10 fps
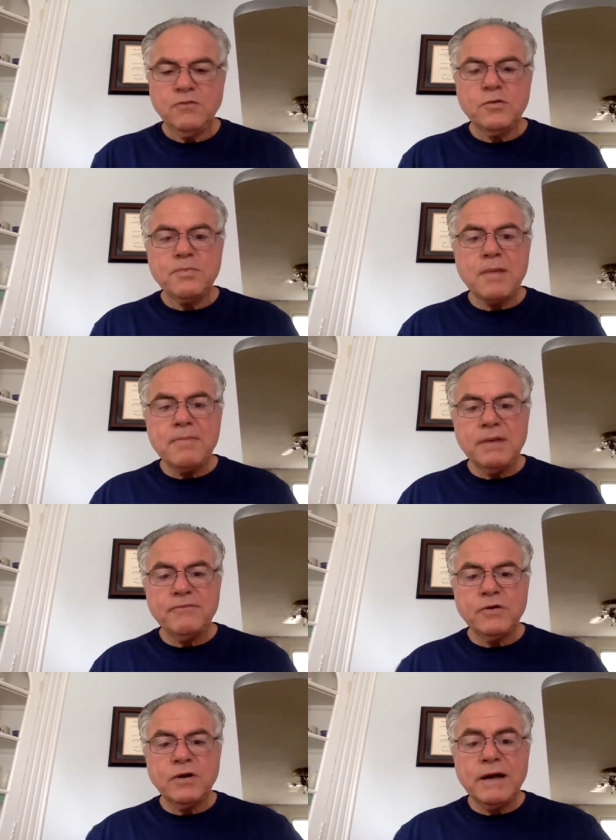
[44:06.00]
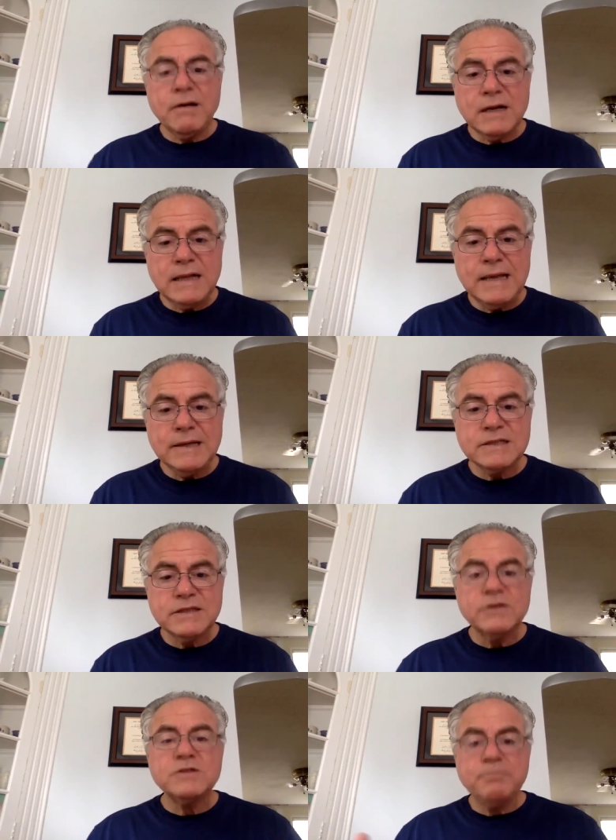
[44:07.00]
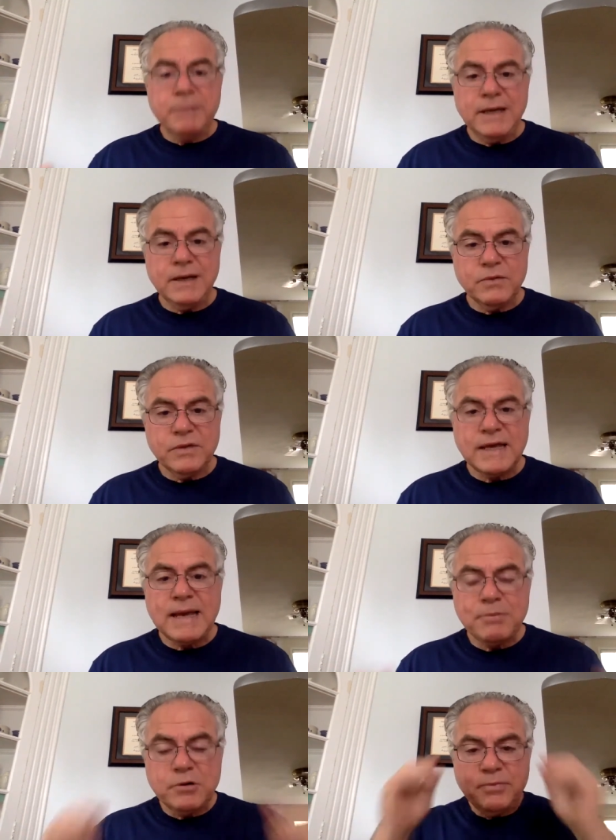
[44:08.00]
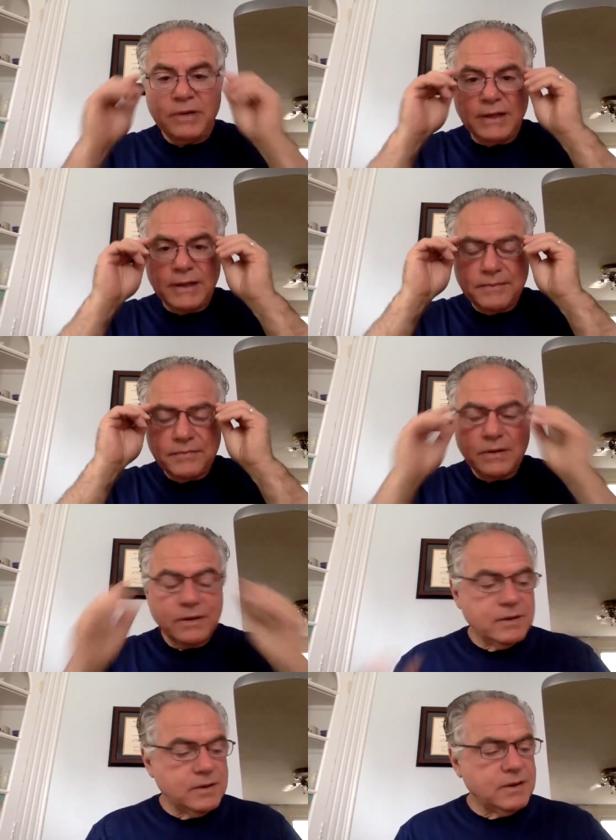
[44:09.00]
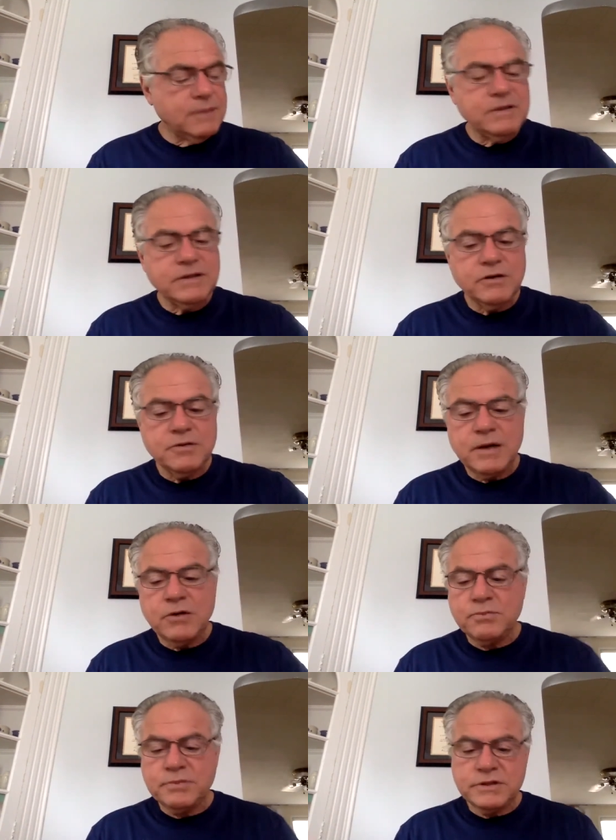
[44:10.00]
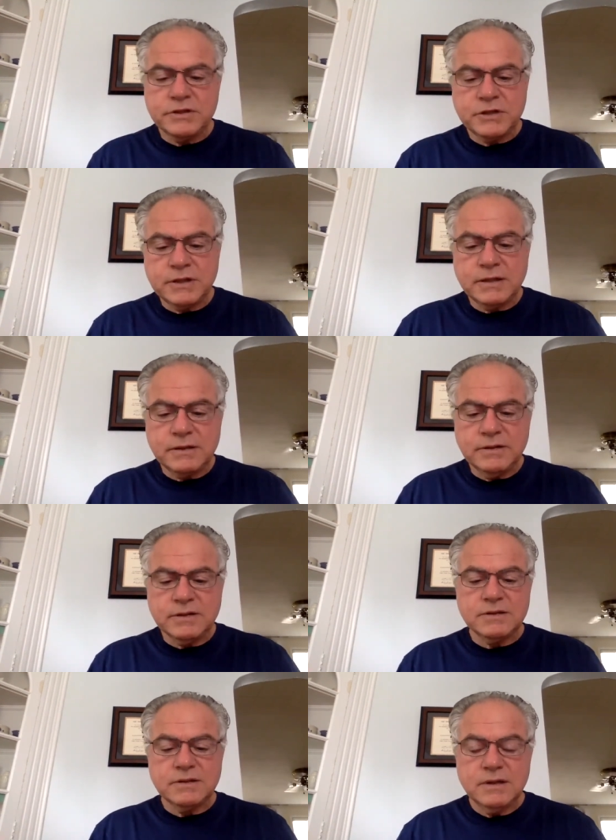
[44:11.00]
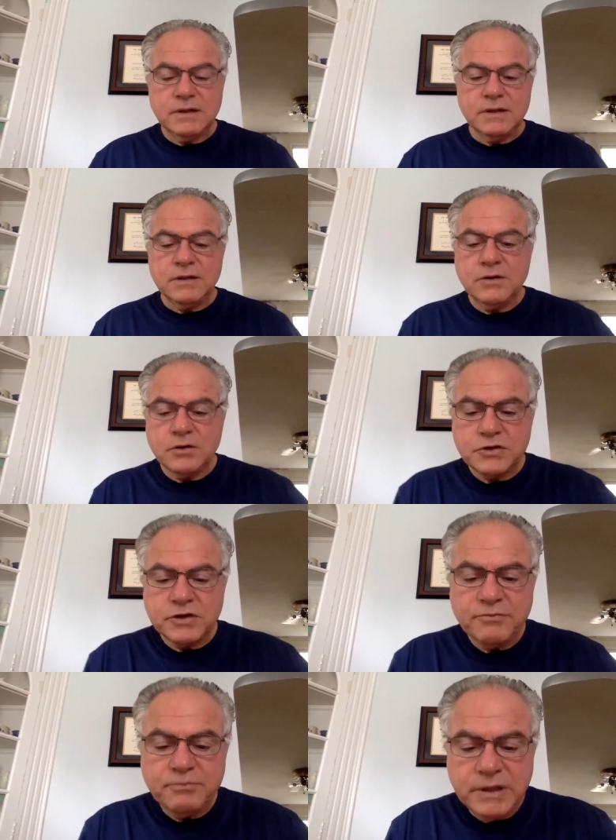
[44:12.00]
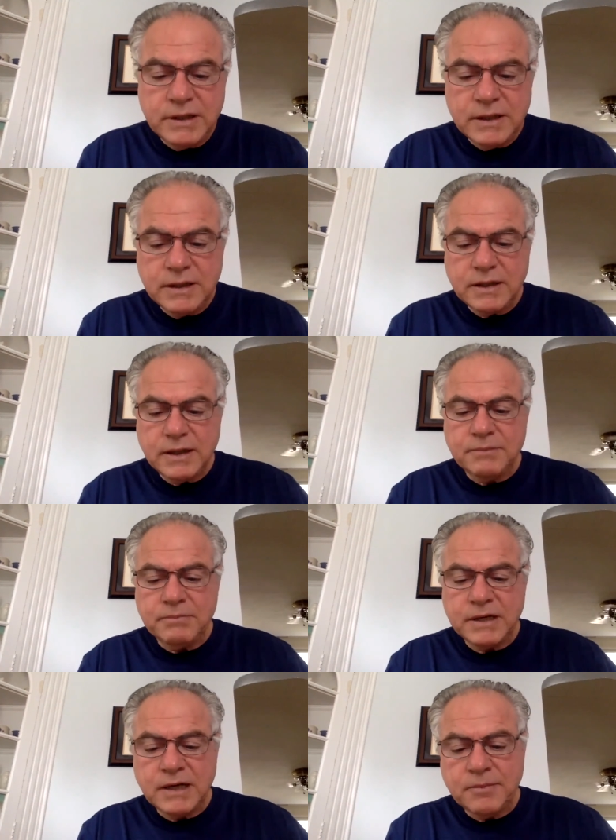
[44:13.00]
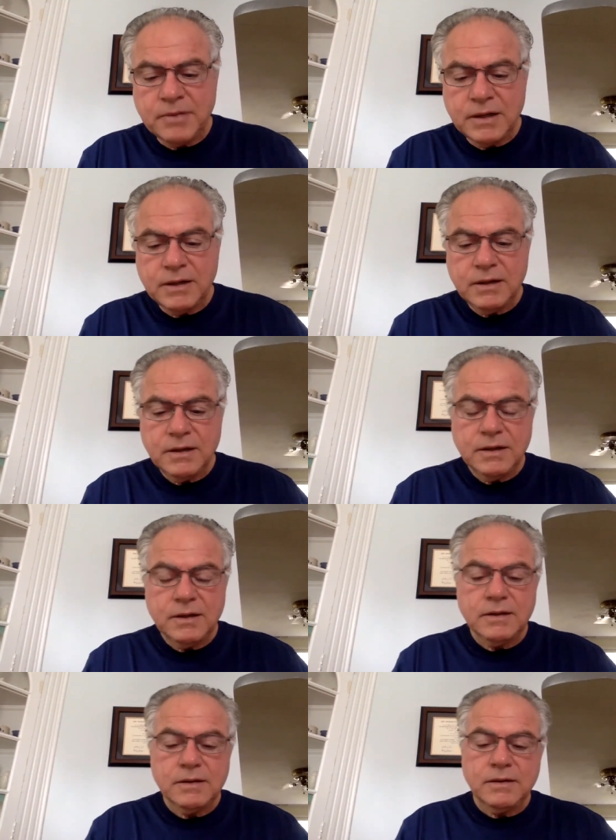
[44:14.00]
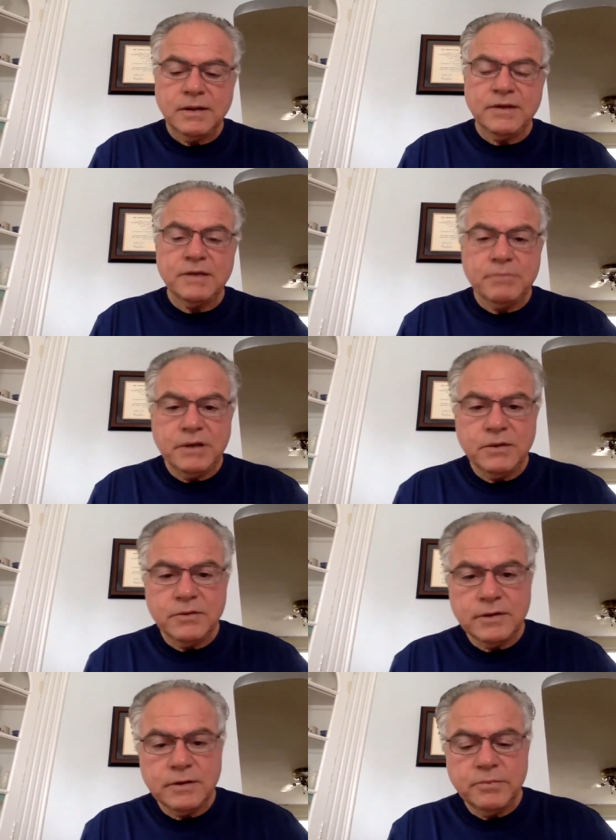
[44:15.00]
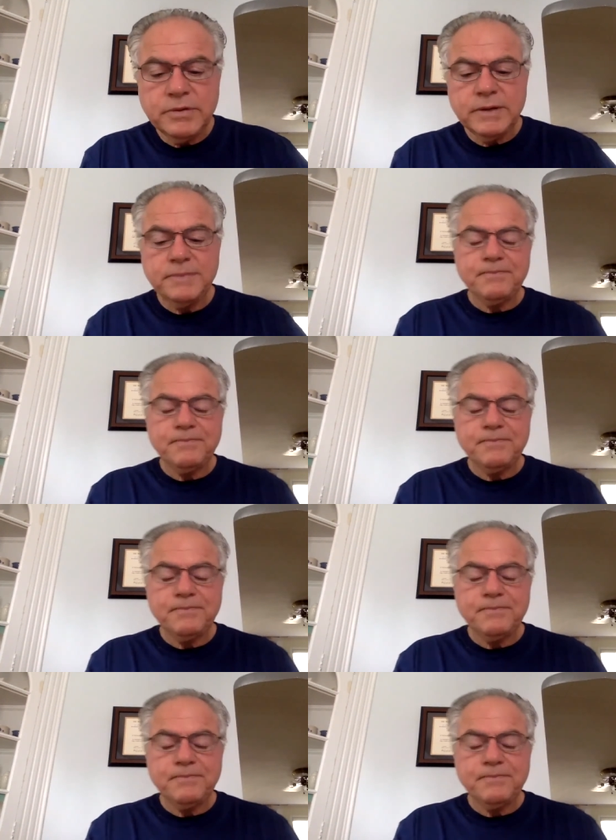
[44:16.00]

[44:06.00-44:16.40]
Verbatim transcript: for, for Heraclitus, there's being with a capital B. Let me tell you my own position on this notion of being and becoming, and then being with a little b.